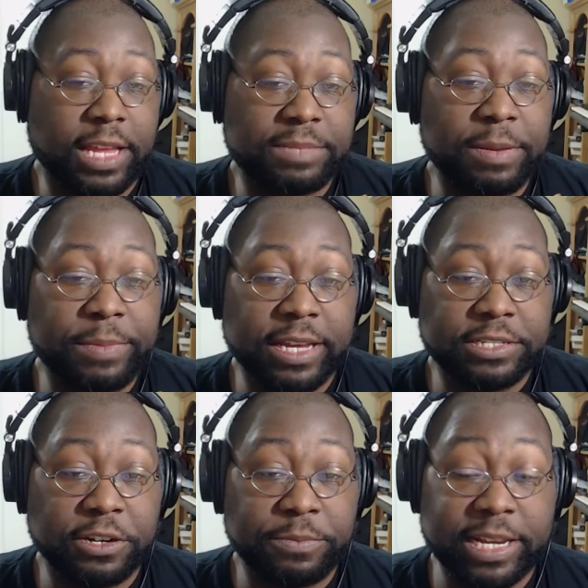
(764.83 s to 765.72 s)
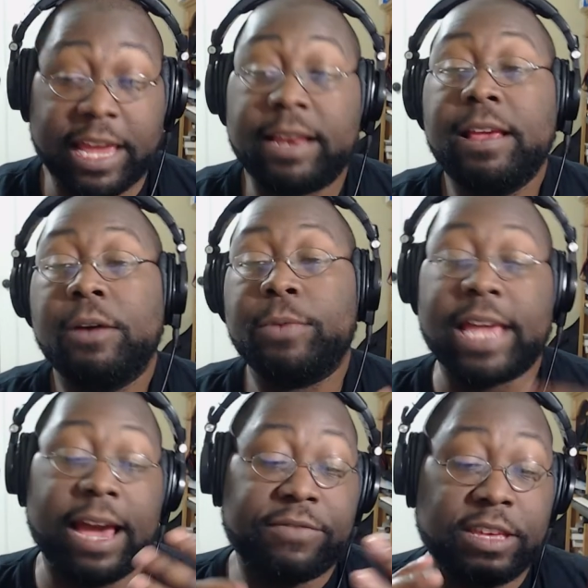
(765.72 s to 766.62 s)
That's my biggest hope. But again, we
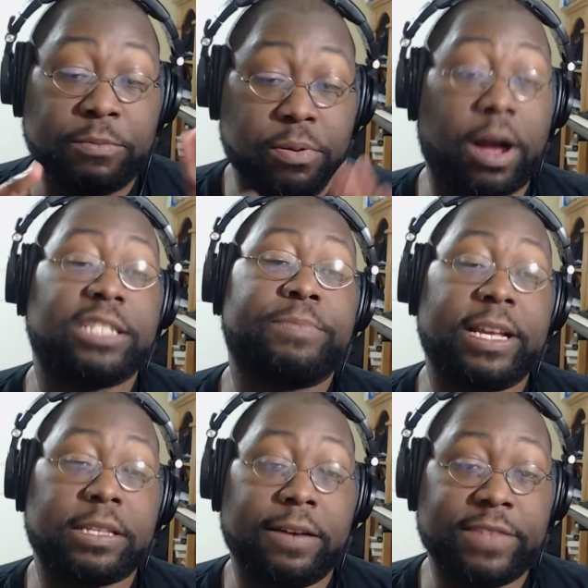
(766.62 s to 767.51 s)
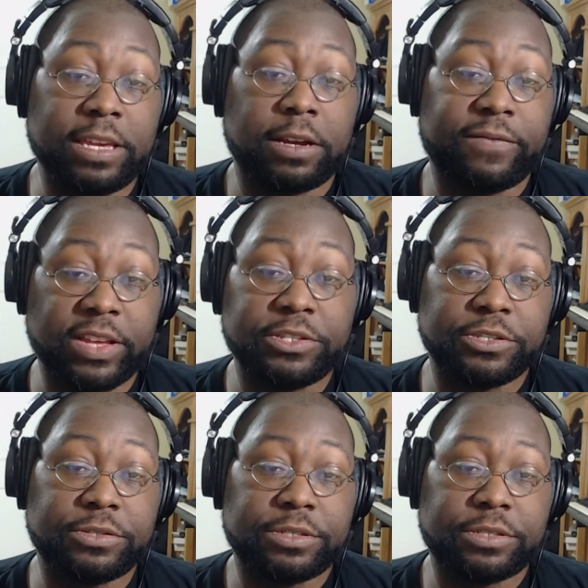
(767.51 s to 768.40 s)
have the prospect of the Young
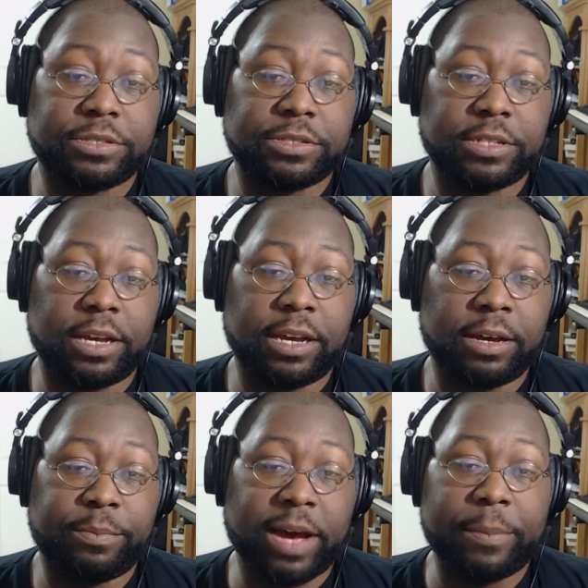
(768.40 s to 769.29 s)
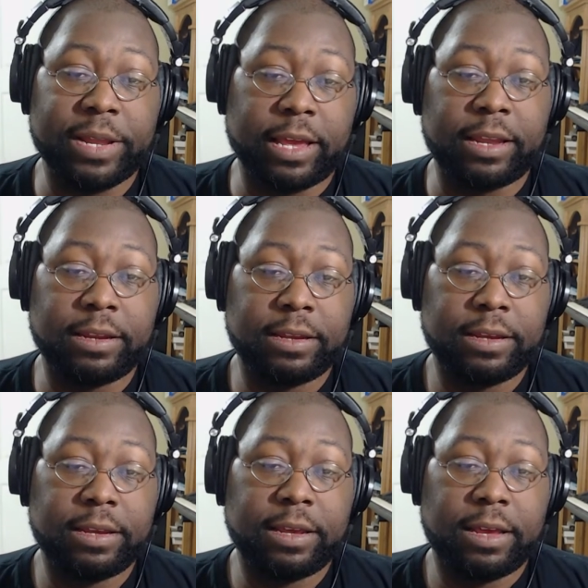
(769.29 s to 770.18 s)
Avengers uh, popping in
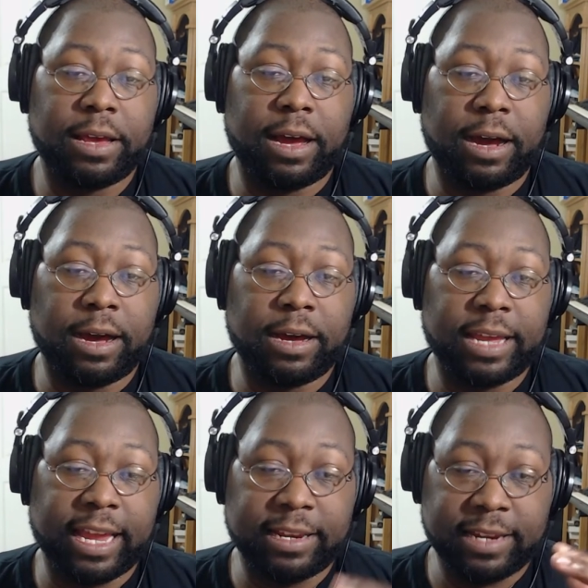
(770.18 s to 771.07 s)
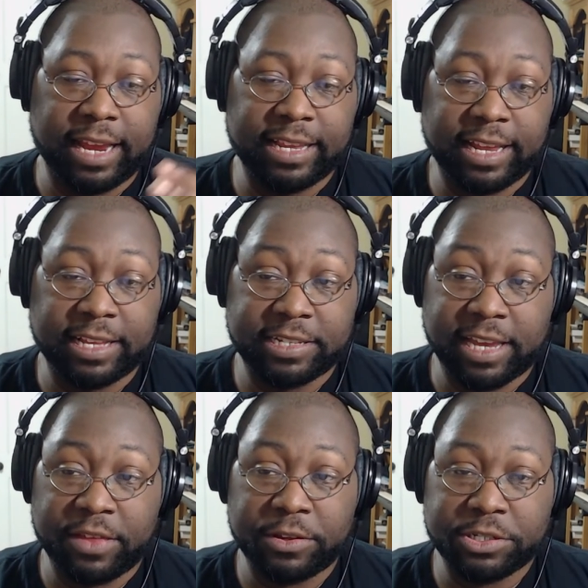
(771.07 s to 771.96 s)
uh, and and getting together.